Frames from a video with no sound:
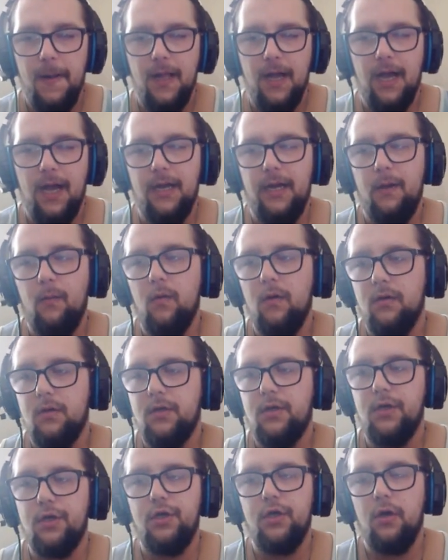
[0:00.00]
and he
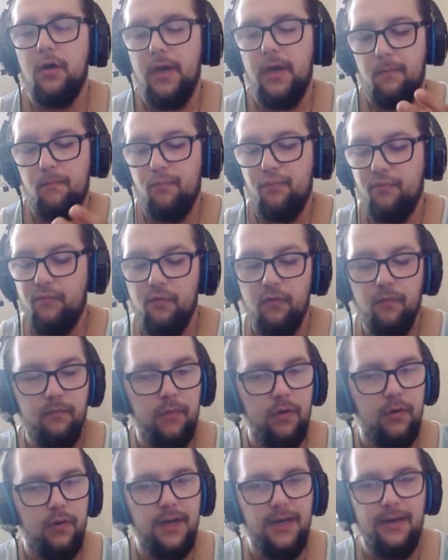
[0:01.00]
wants to show
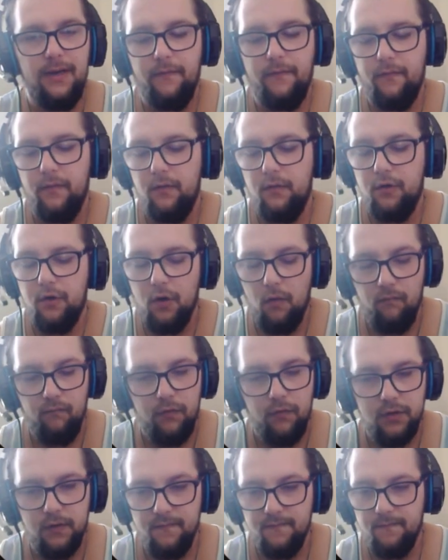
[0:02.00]
improvement in different
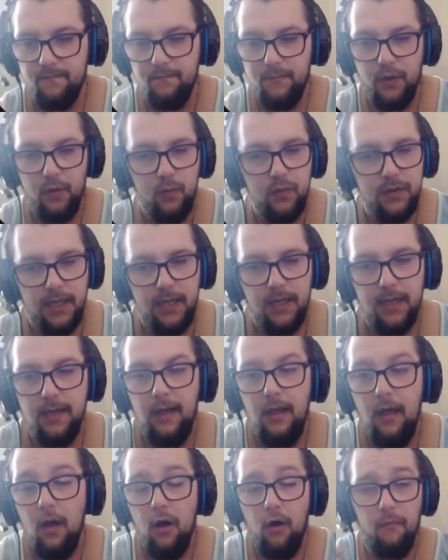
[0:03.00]
genres of music,
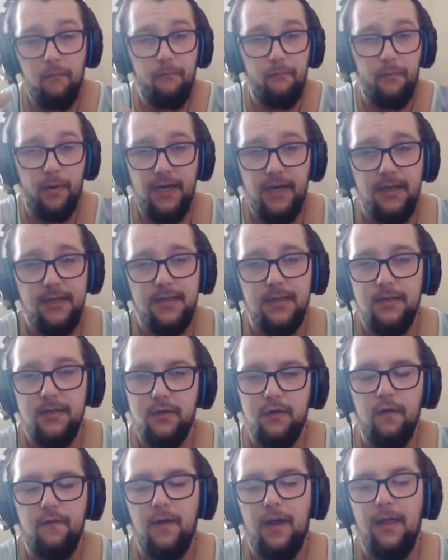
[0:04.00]
or beats and
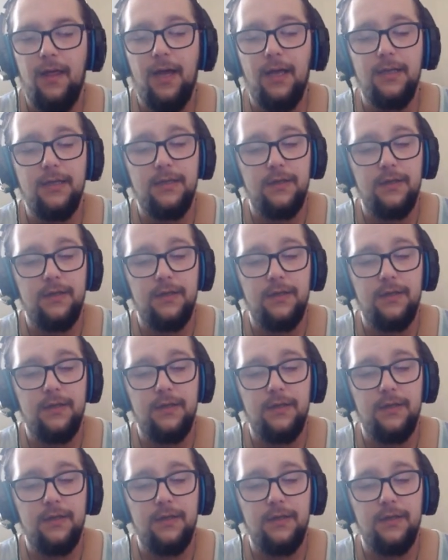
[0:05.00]
stuff like that.